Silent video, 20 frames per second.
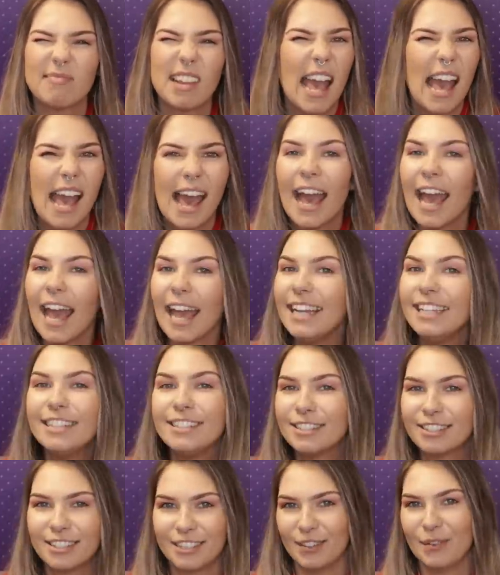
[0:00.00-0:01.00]

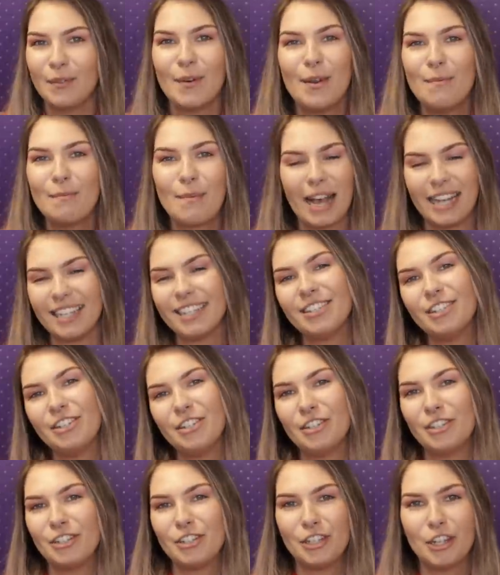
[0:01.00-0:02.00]
hate when
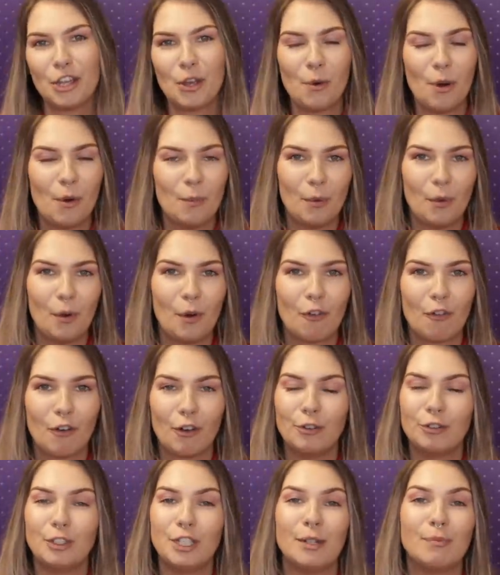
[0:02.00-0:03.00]
passengers do on board
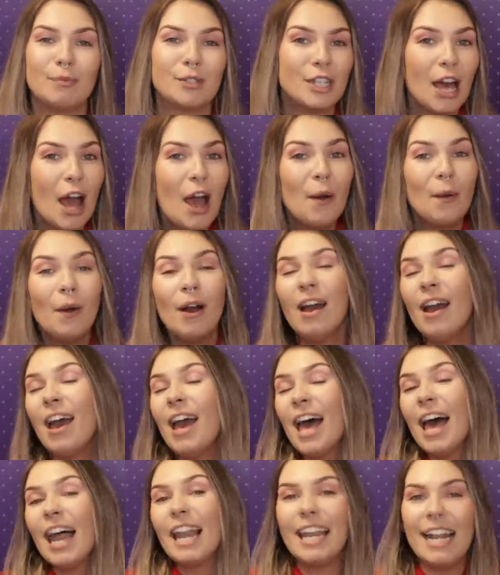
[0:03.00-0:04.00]
cruise ships. So
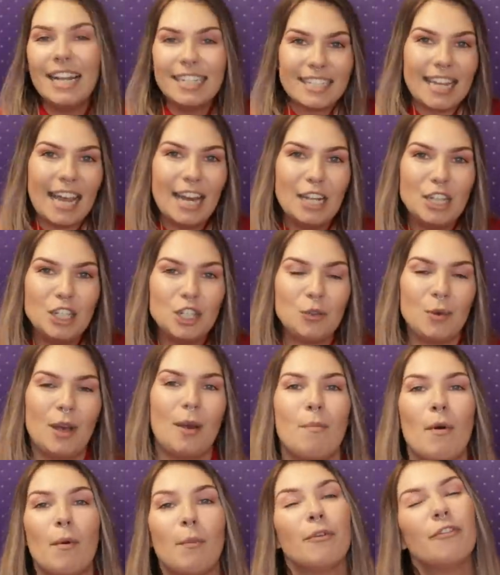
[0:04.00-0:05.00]
let's get into
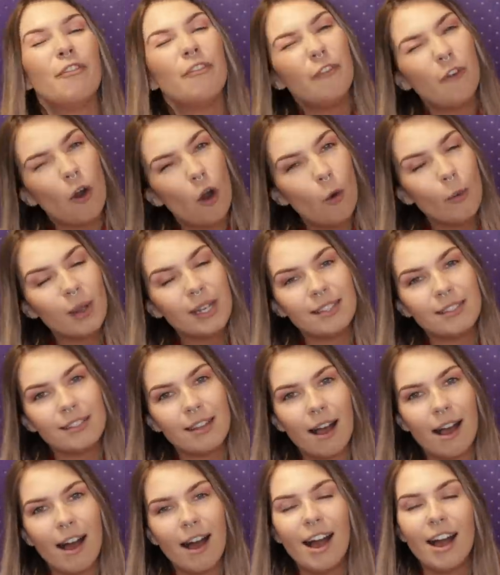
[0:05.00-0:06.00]
it. But before we
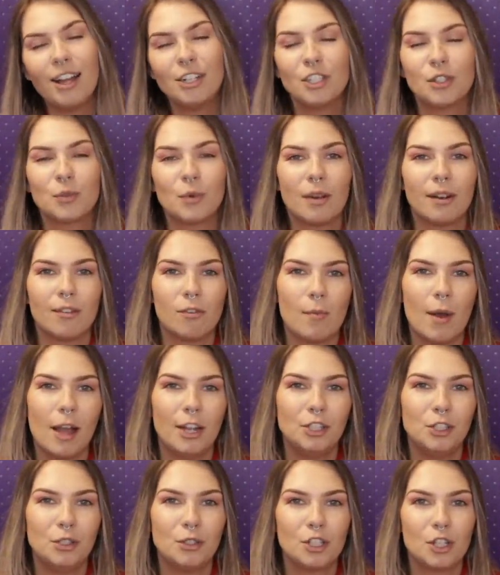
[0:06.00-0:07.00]
start, I just want to
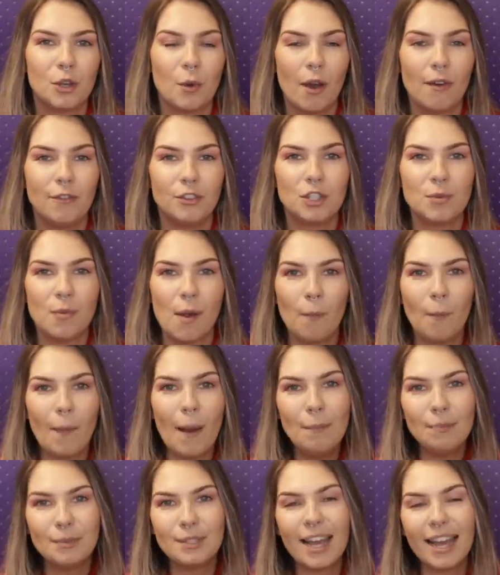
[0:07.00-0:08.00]
remind you to go over to my
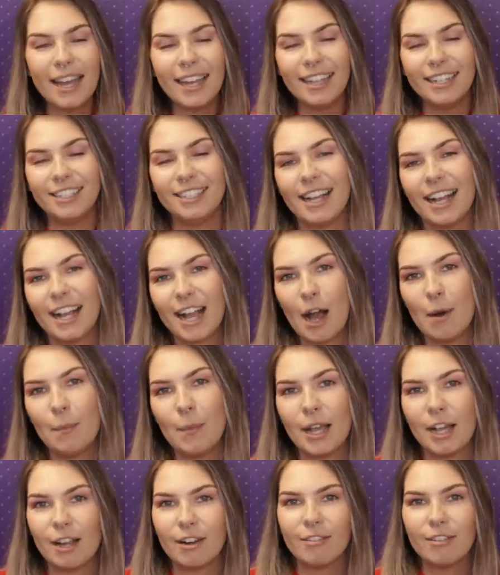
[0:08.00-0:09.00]
website and check out
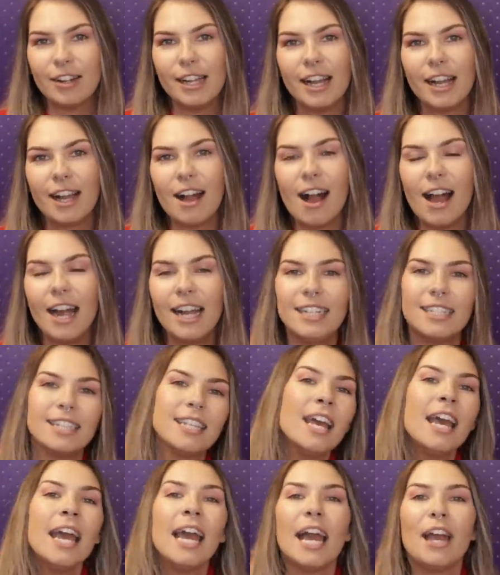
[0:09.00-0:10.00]
my career guides.
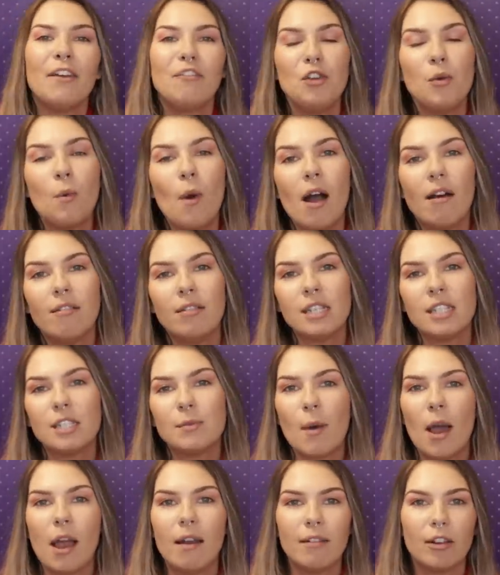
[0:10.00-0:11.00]
If you are an
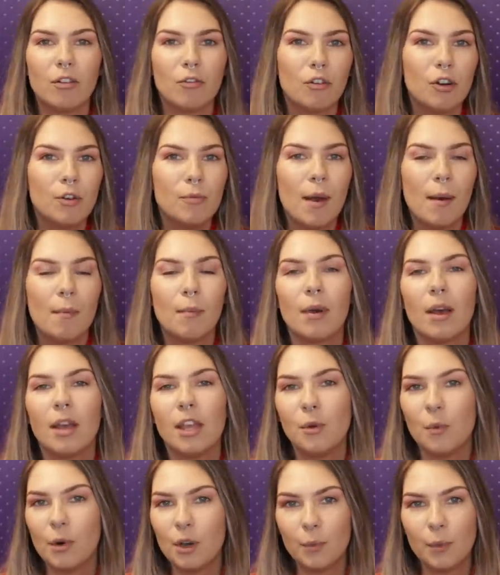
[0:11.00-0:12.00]
aspiring crew member,
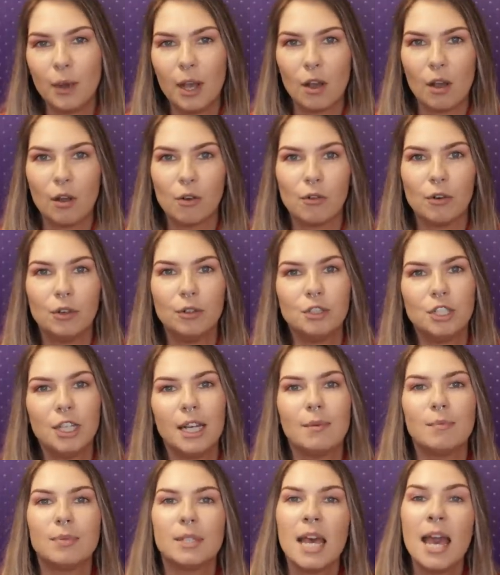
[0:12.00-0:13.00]
you want to work on cruise
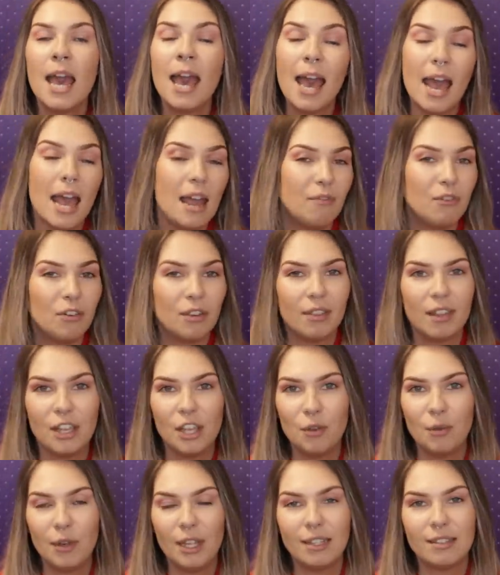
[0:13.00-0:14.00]
ships,
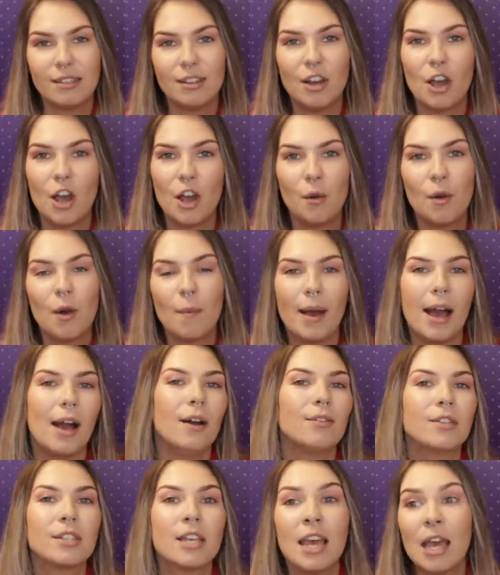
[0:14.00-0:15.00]
everything you need to know
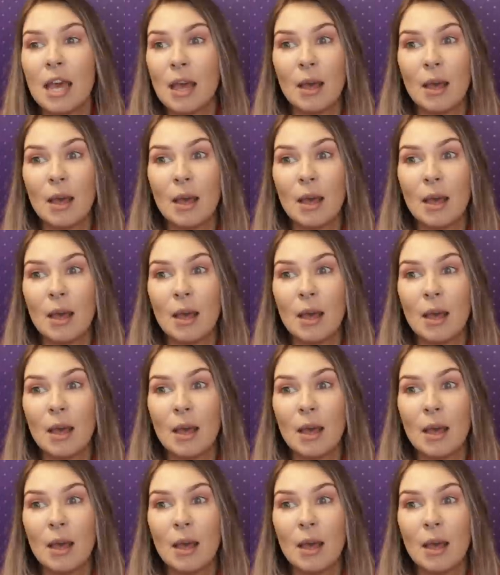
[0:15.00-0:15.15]
about